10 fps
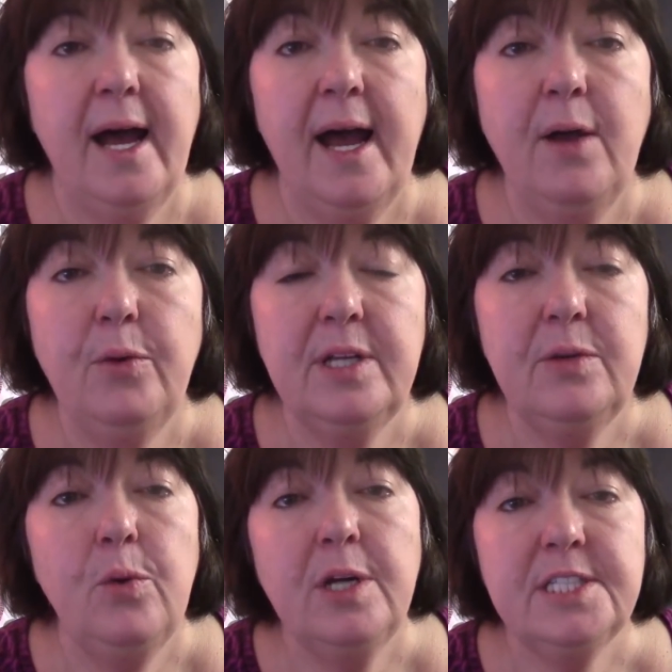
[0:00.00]
I really
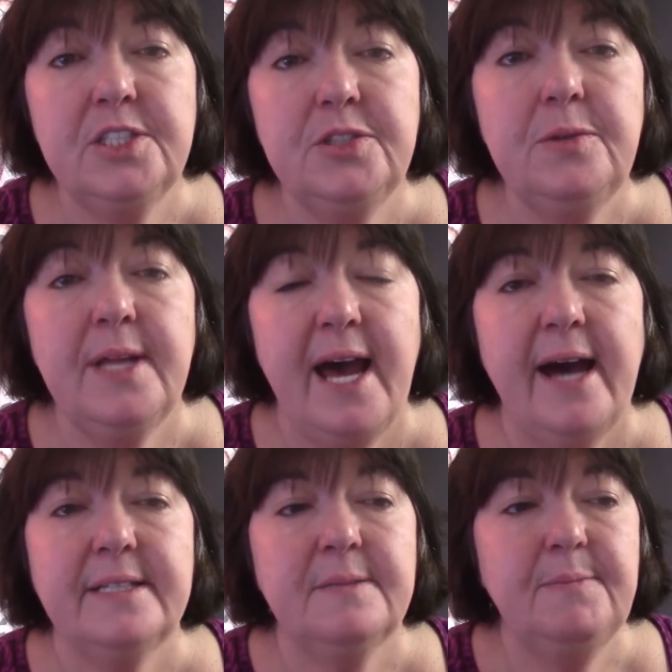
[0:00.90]
want to do
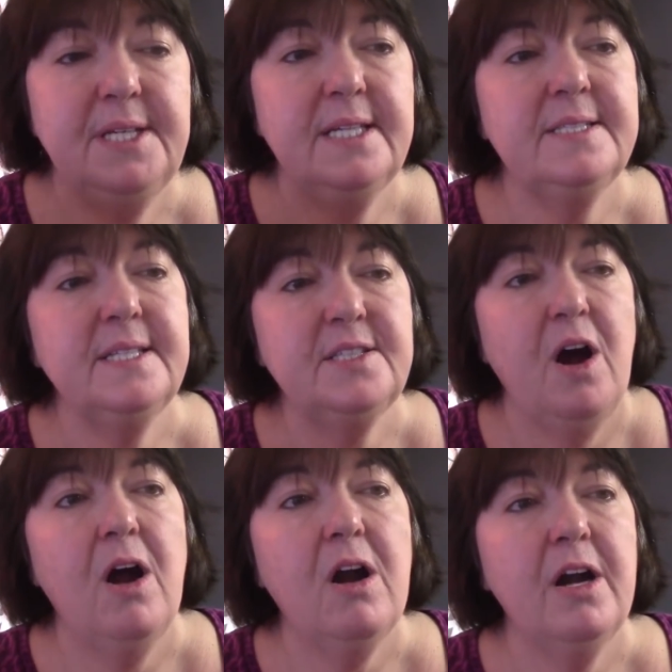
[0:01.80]
that because it's
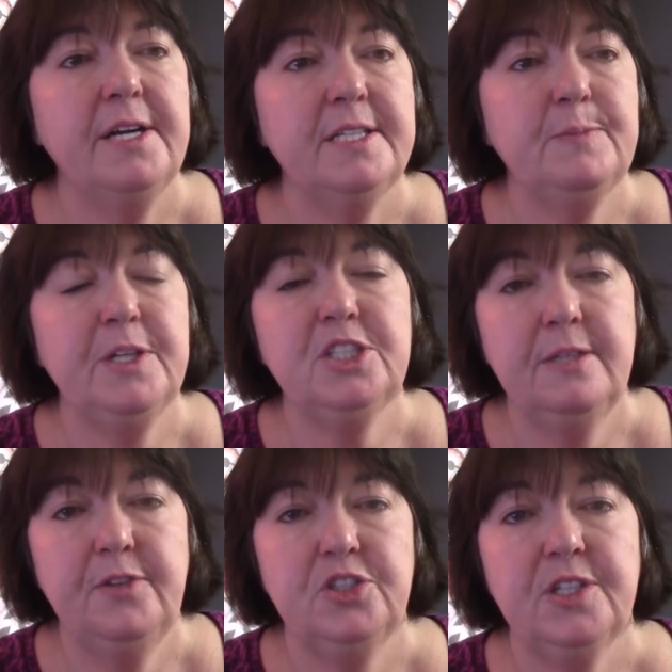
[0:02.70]
hard, especially
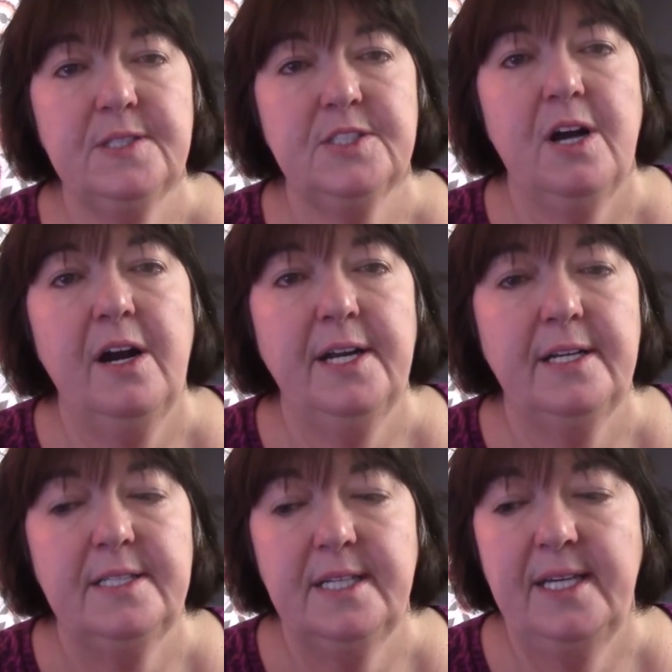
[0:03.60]
if you're just
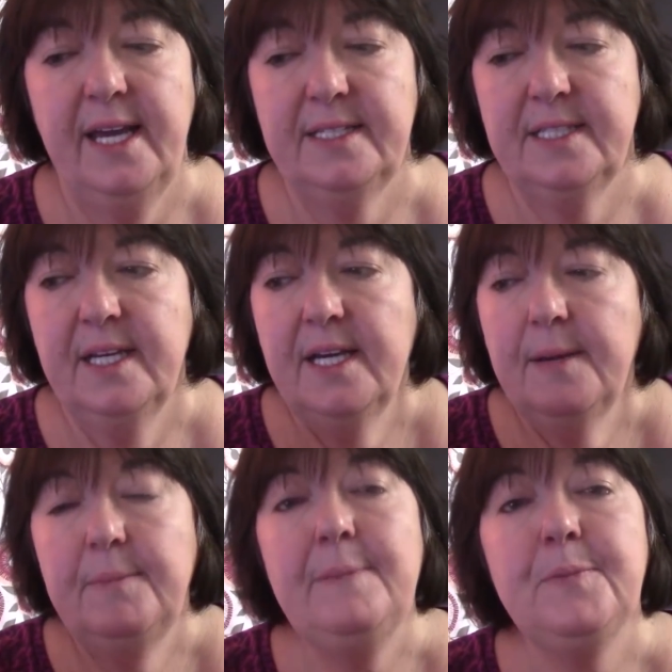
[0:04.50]
starting, to get
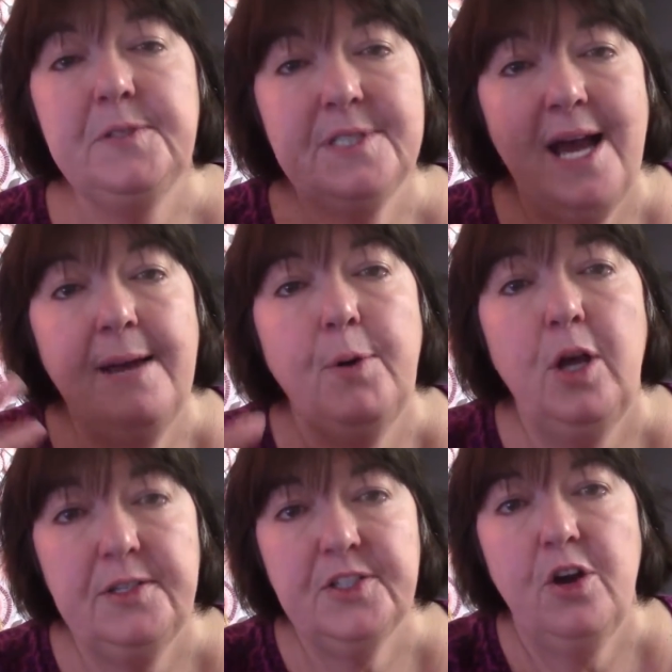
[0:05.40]
people's
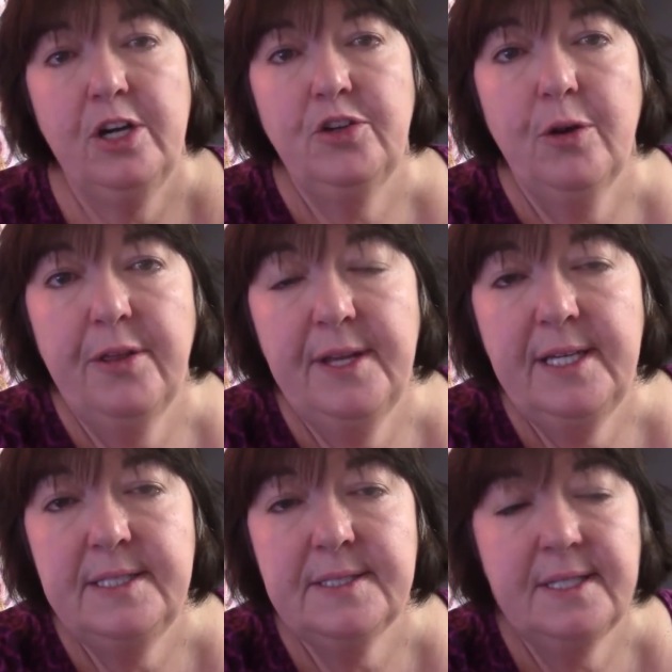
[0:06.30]
eyeballs on your
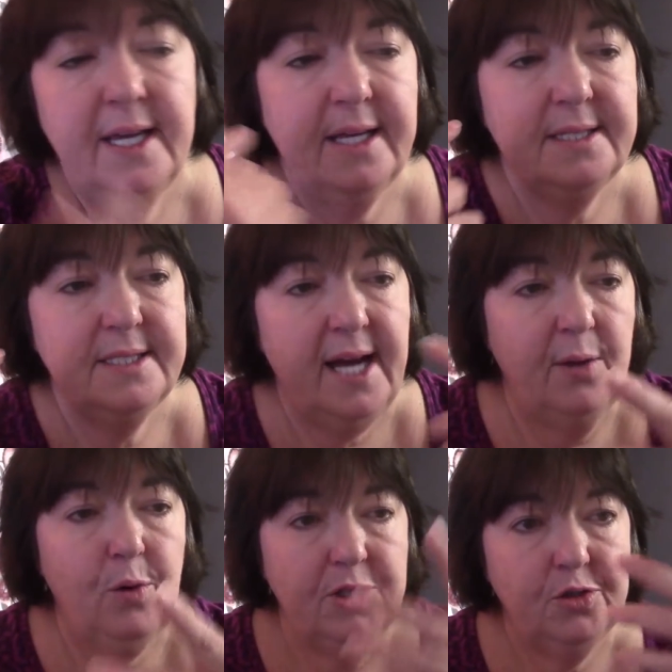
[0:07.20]
things, and
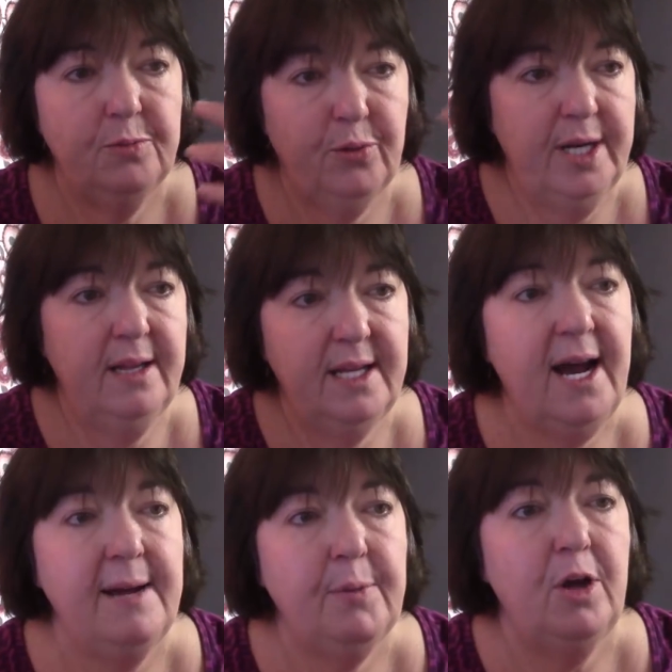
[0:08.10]
I want to bring the
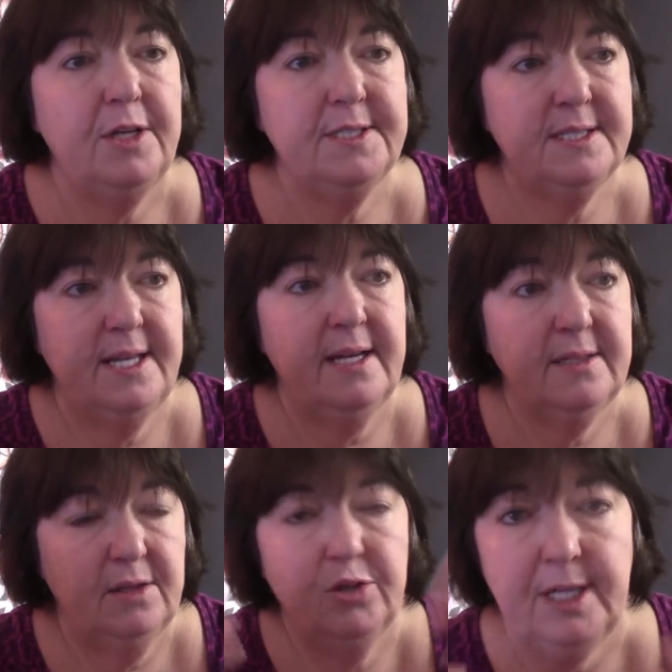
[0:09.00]
eyeballs
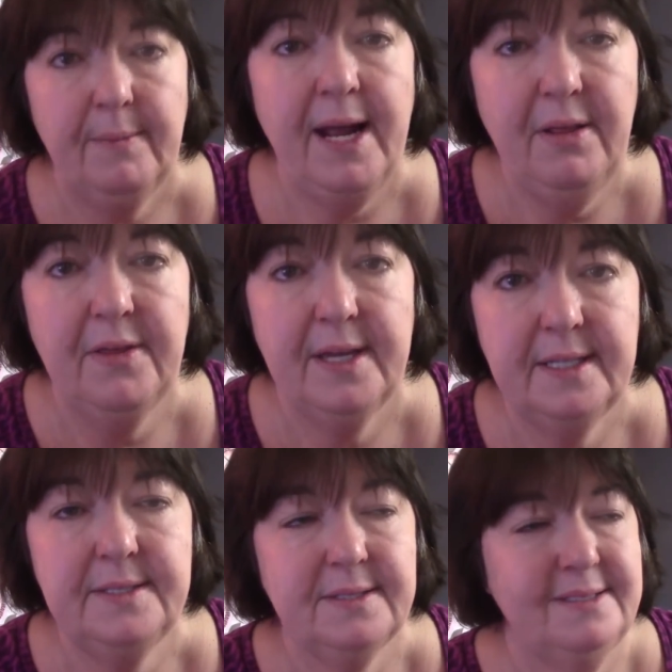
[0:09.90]
that look at my
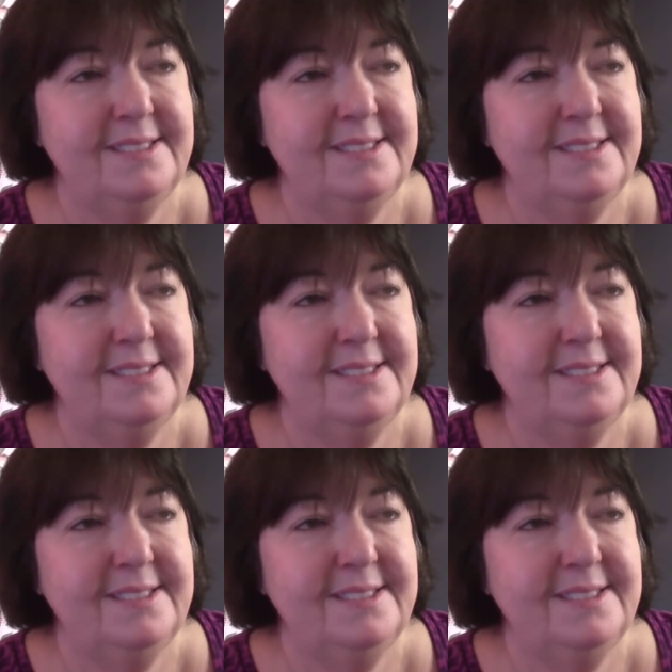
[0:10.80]
things.